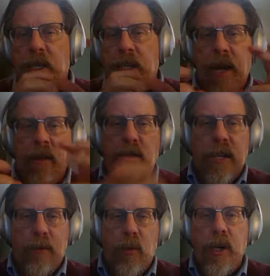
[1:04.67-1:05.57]
together is
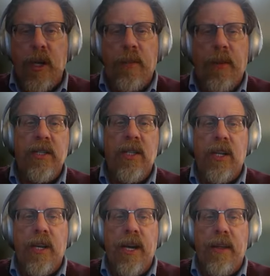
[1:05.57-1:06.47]
like putting a puzzle
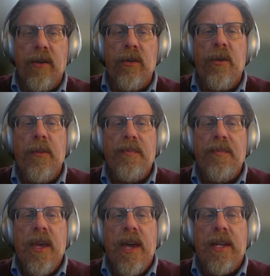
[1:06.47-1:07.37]
together
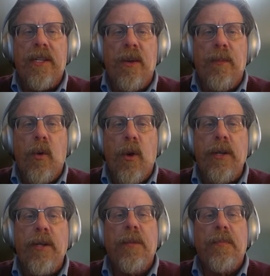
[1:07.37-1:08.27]
at some
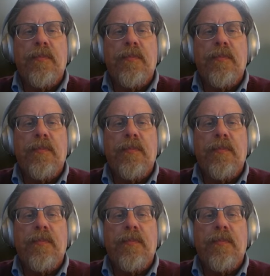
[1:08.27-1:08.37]
point.